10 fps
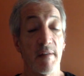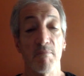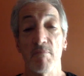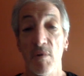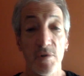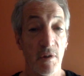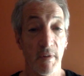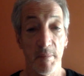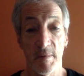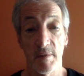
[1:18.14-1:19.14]
most
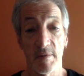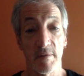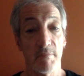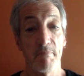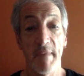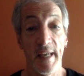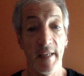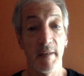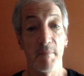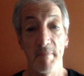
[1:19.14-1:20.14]
agreements
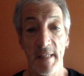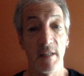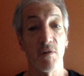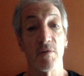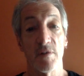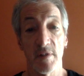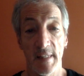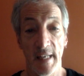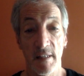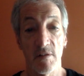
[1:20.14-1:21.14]
may mean or
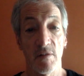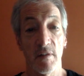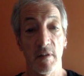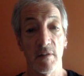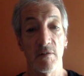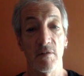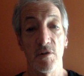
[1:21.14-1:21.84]
say so they can